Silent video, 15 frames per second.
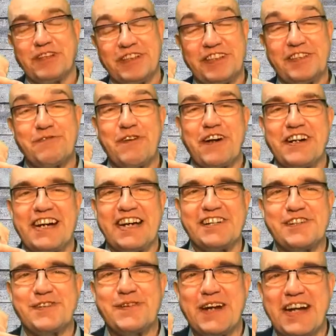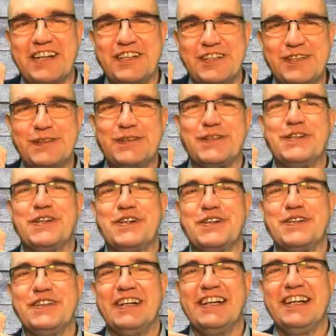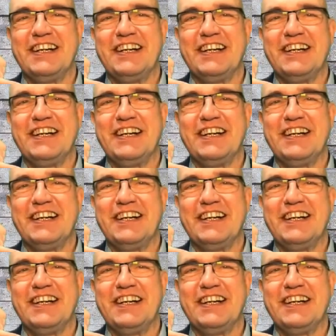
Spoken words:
It is very nice to get you to know.